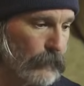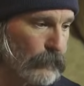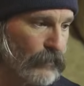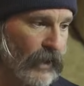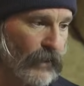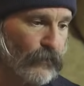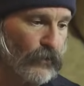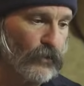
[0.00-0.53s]

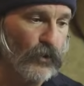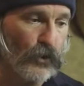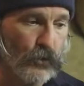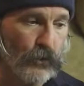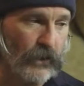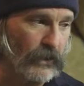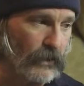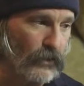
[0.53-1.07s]
if you're
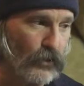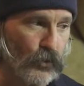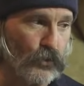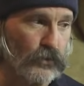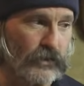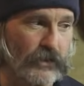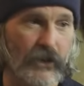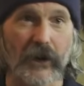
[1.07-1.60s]
doing cool
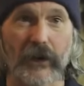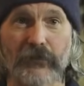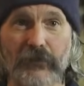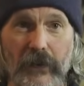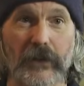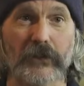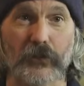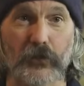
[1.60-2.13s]
stuff,
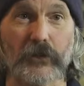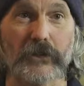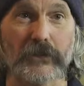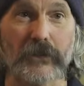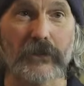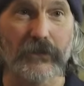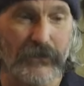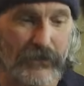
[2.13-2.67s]
and I do
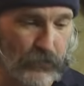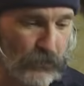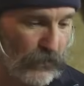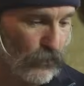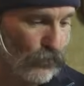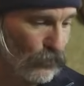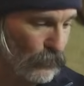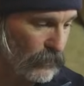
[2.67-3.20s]
consider this to be
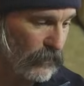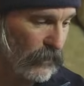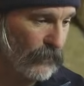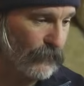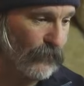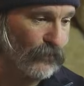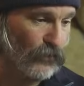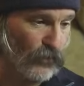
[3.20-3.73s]
cool
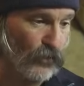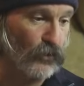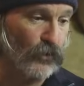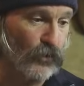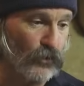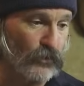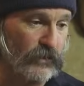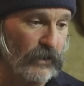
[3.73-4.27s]
stuff, if you're doing
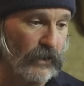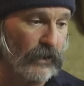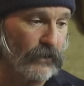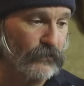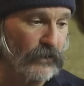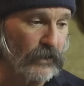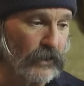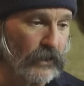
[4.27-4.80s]
cool stuff,
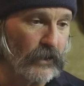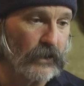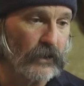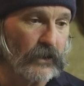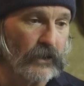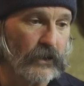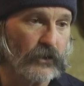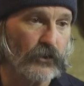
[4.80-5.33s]

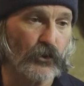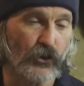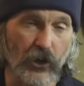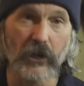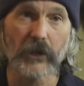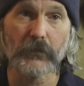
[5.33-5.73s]
you're going to